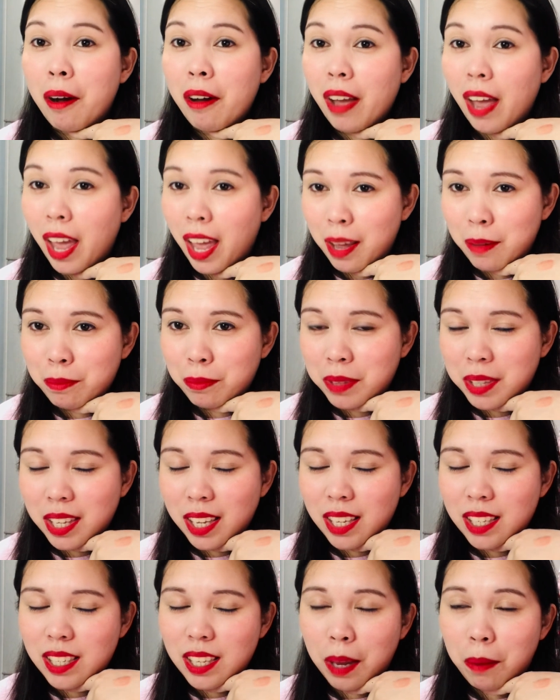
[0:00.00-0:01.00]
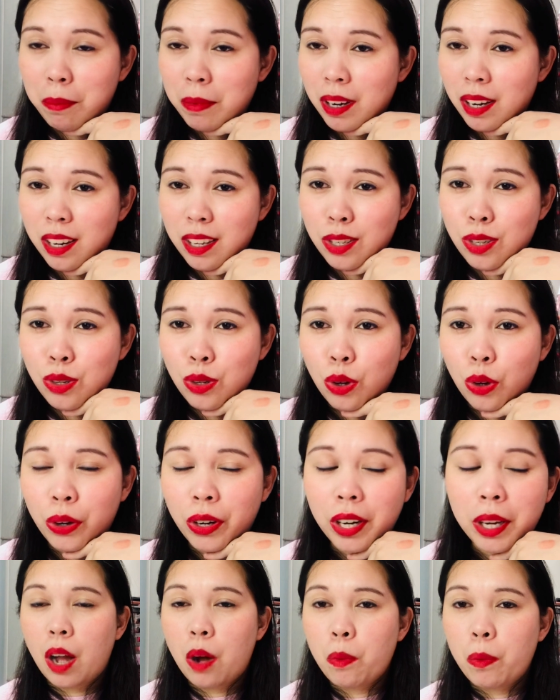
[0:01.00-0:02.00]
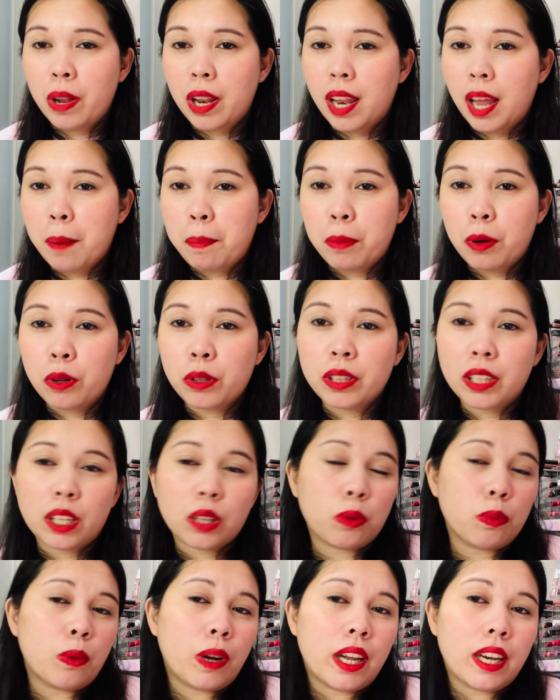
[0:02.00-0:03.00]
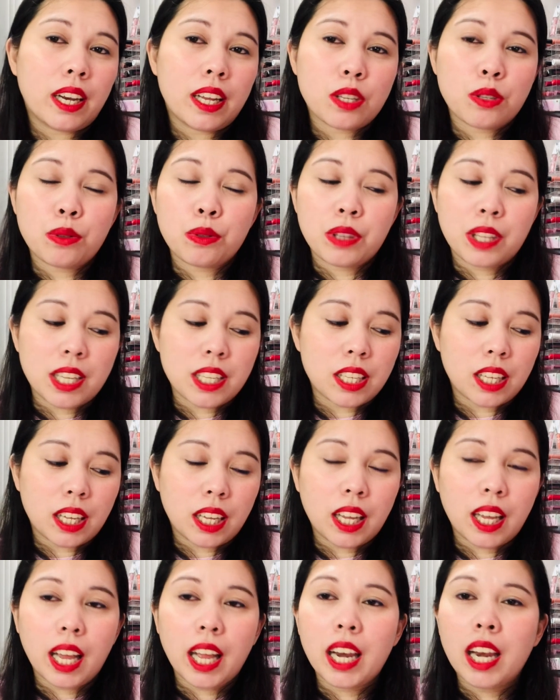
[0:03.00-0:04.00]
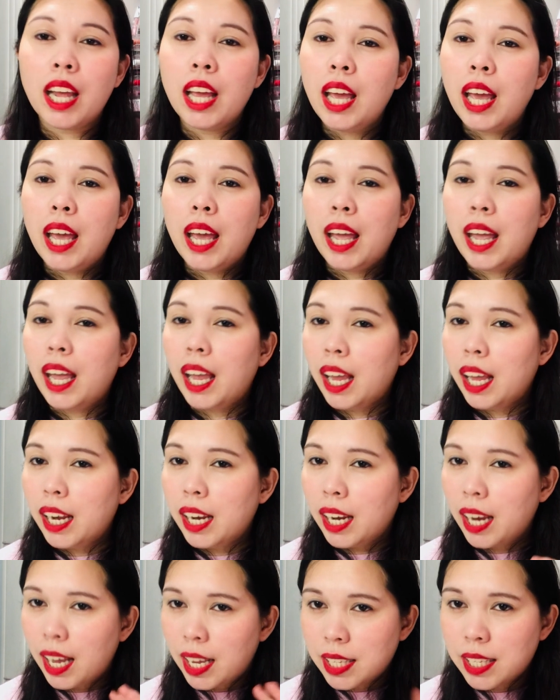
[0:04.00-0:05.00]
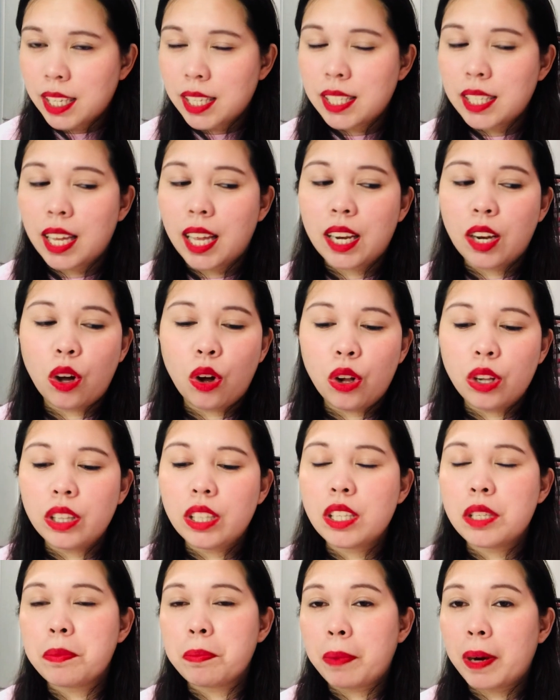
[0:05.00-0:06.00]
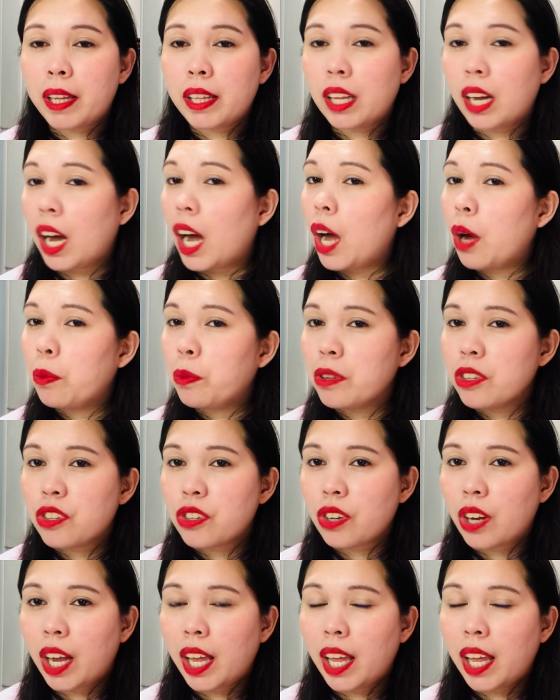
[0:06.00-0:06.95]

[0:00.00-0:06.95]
empties. I'm really sorry. I will upload that one as soon as I can, and as I said, all this product I will try